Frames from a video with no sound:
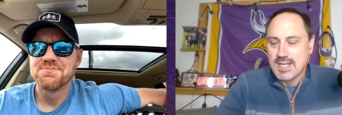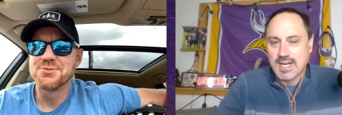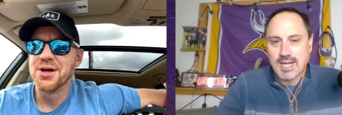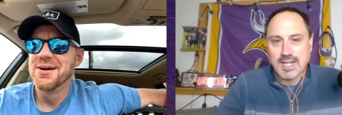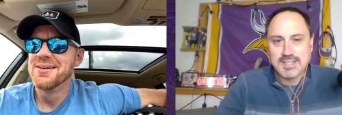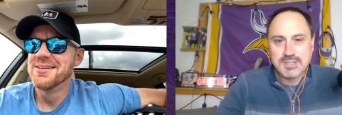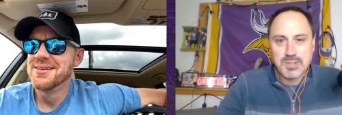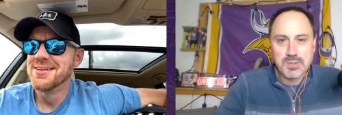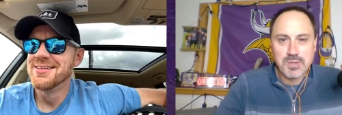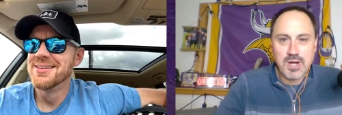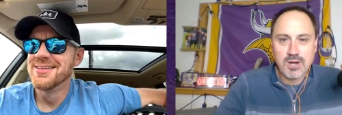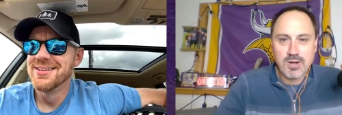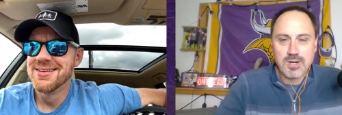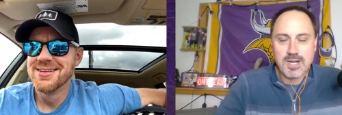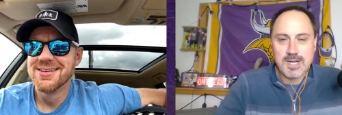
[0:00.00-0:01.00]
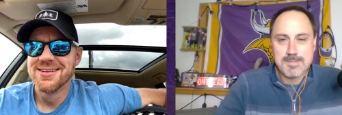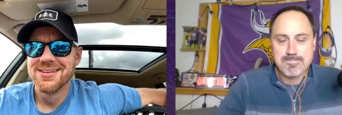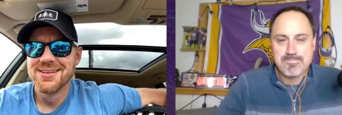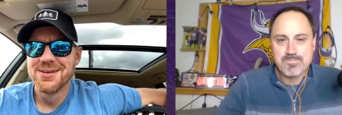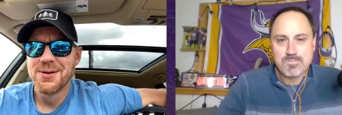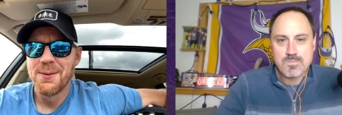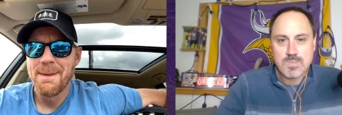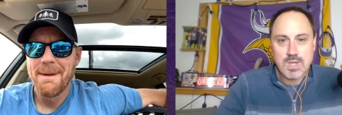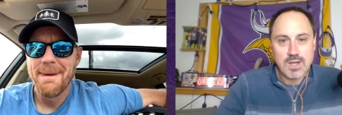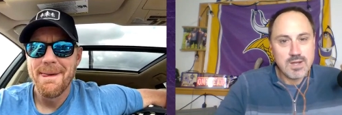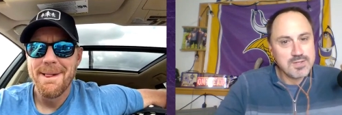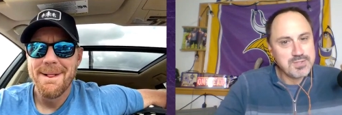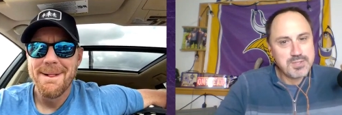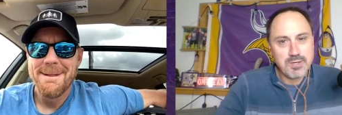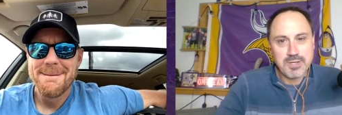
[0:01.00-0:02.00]
Speaker 1: Uh, let's go. Our, uh,
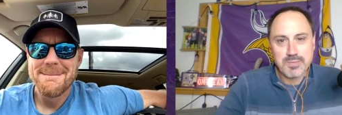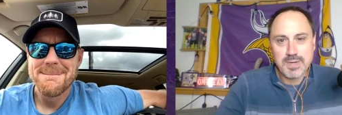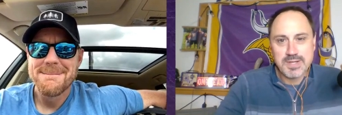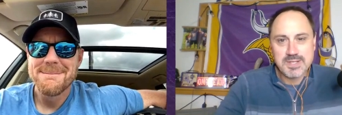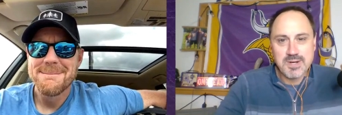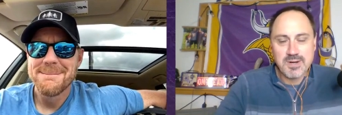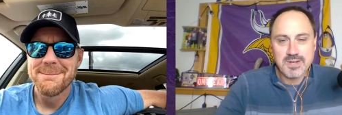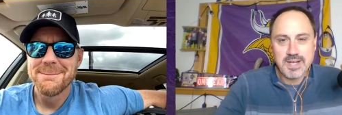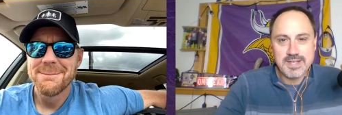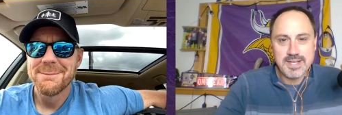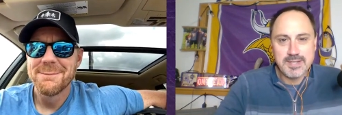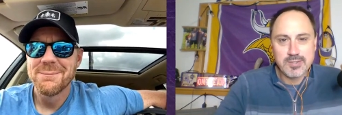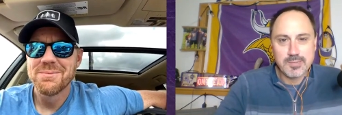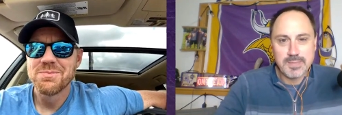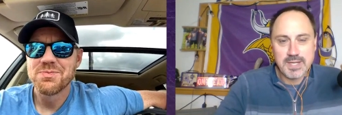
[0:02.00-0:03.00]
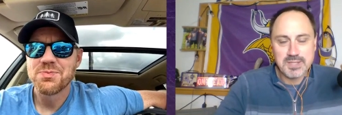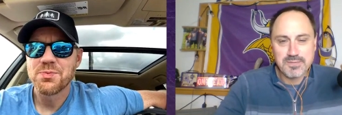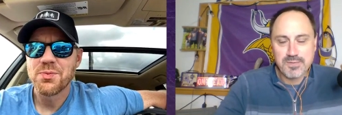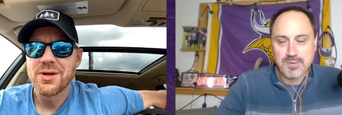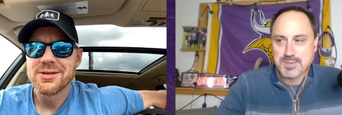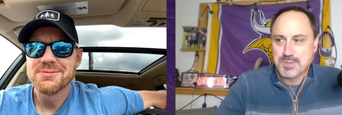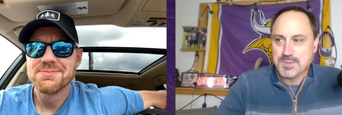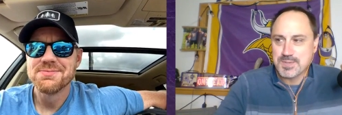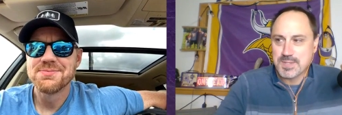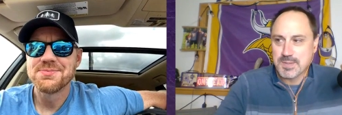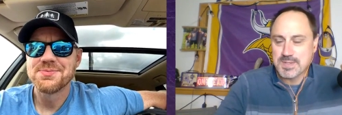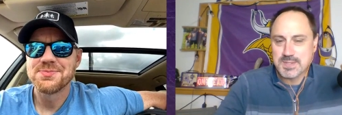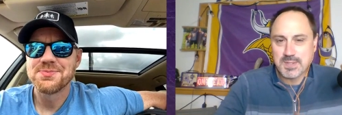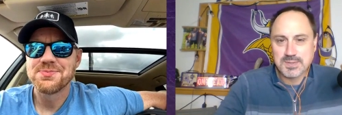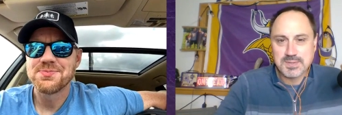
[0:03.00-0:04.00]
our starting right guard Ed Ingram had the first two
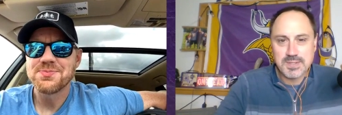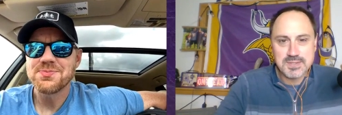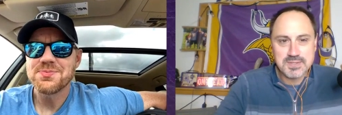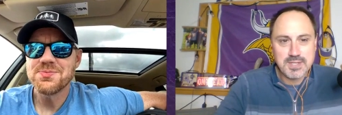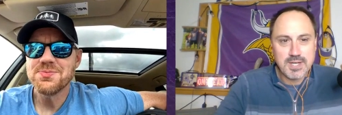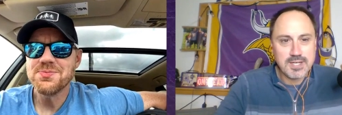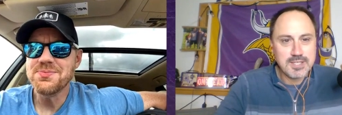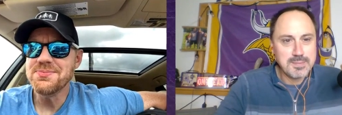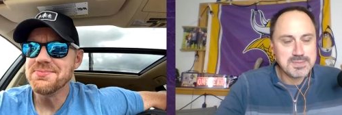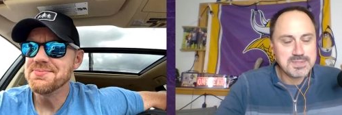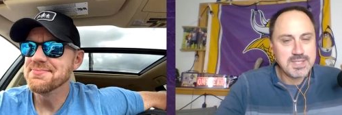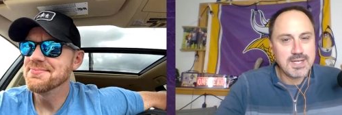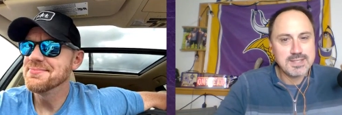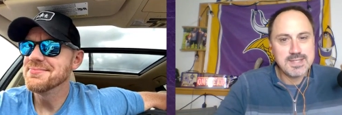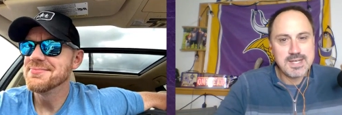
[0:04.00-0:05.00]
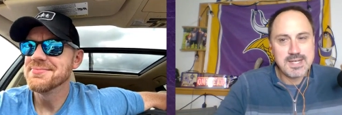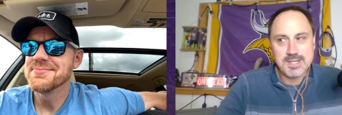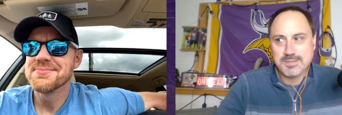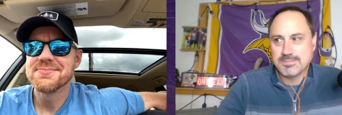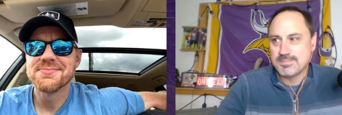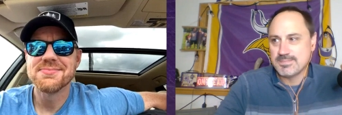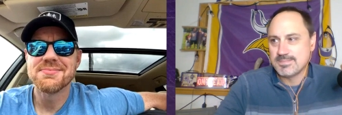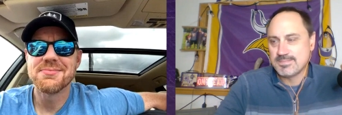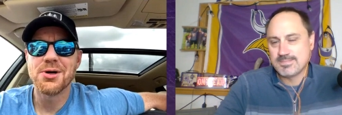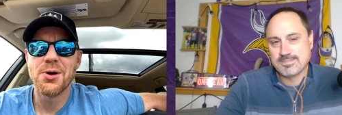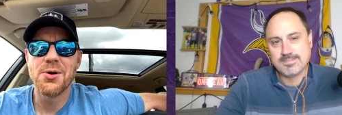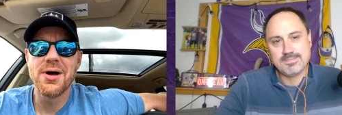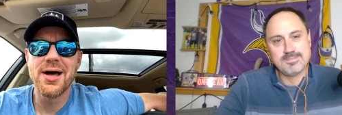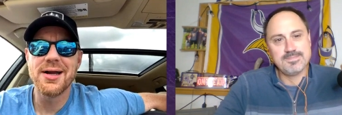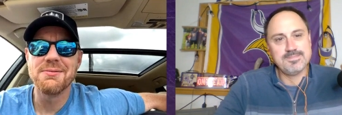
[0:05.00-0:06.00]
series out there. Stock up, stock down.
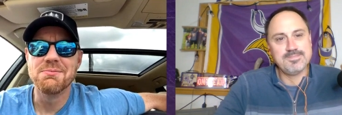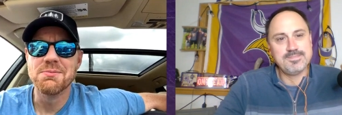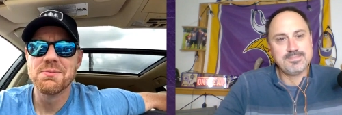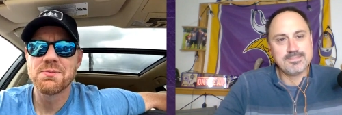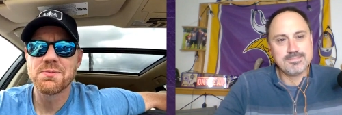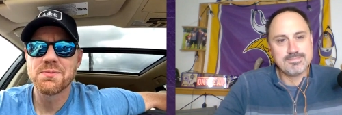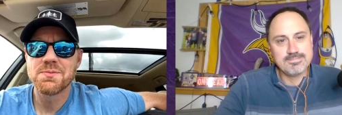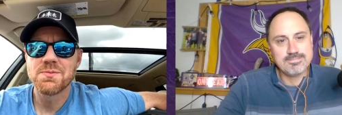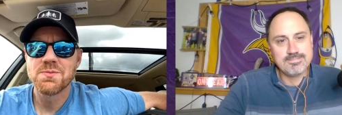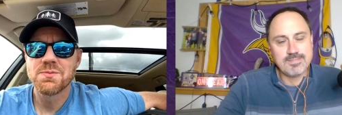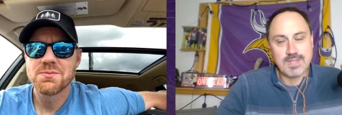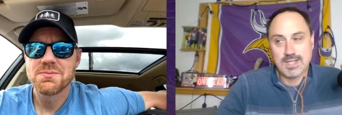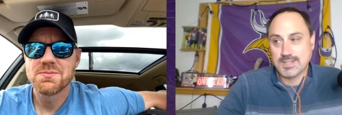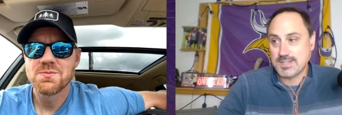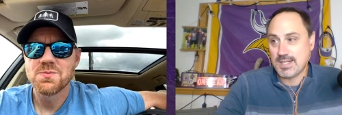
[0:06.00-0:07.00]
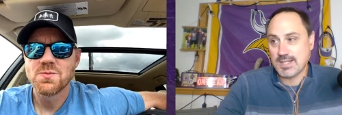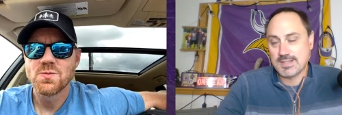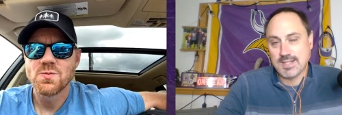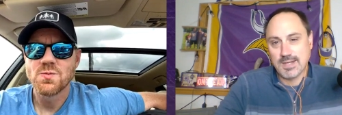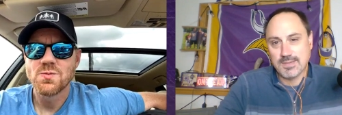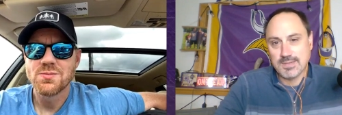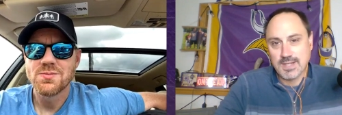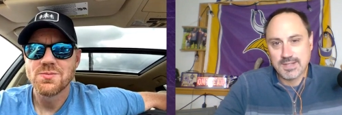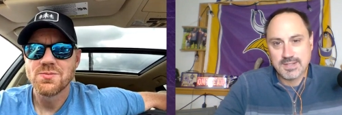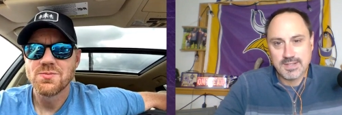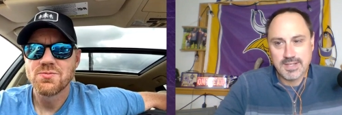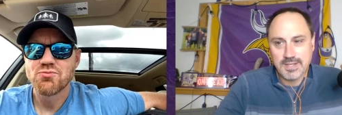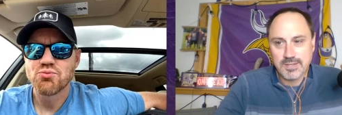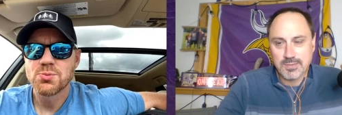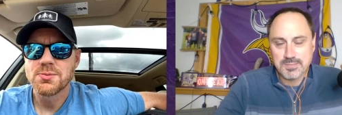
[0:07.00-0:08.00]
Go ahead stock down. I
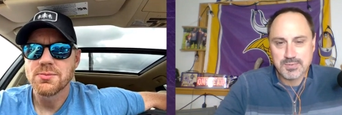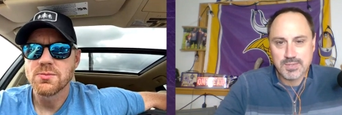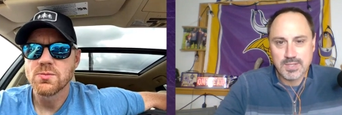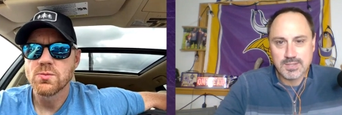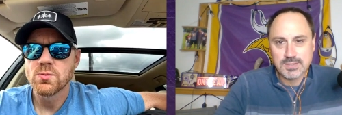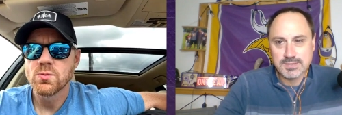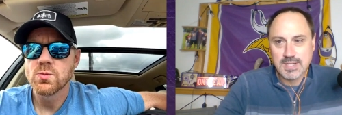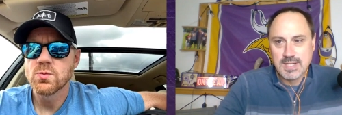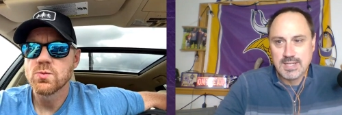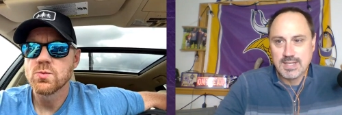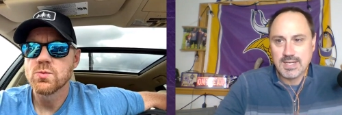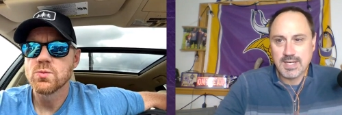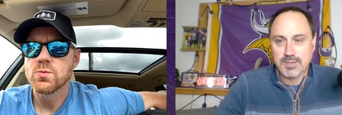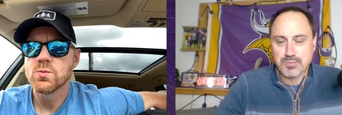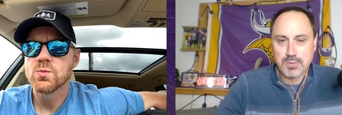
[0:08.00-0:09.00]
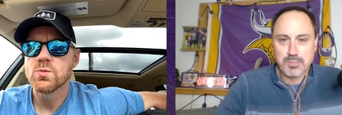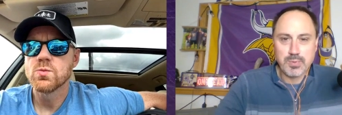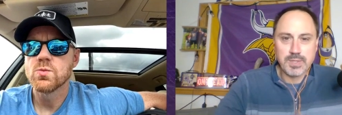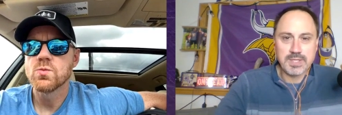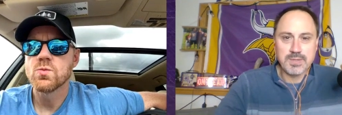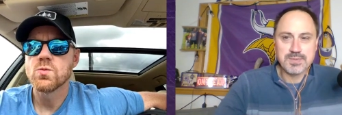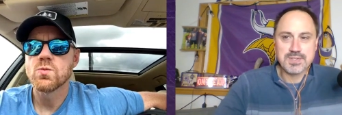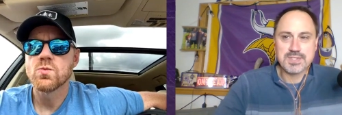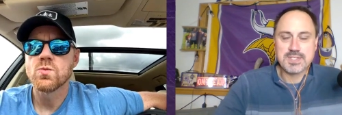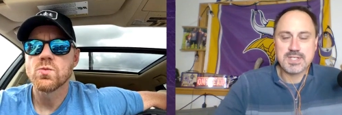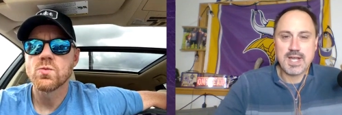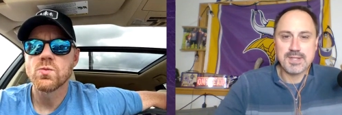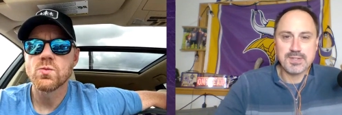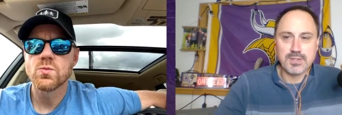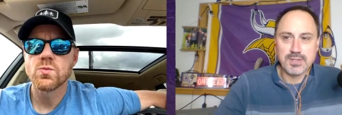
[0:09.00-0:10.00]
thought Ed Ingram struggled. Uh, there's one point he was just
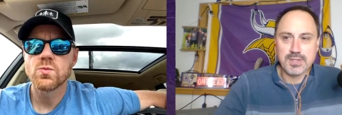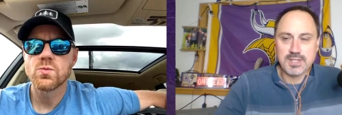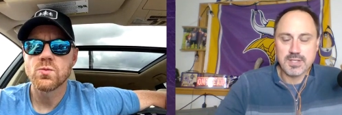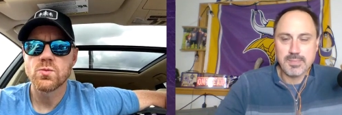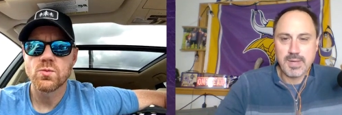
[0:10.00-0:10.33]
standing there looking in the